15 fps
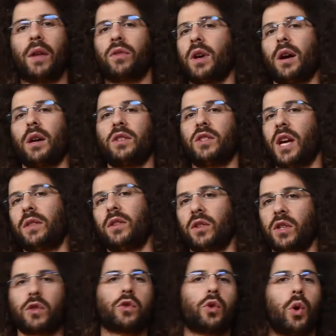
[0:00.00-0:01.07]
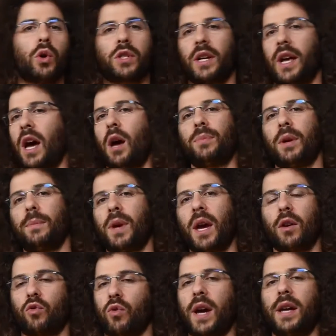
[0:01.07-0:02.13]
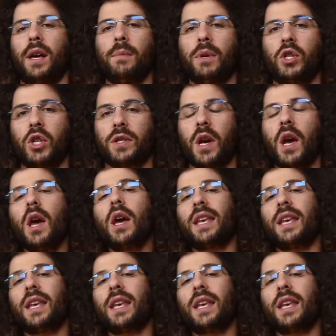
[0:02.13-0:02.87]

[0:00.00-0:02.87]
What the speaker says: out there and said that this tool is going to help them get great images,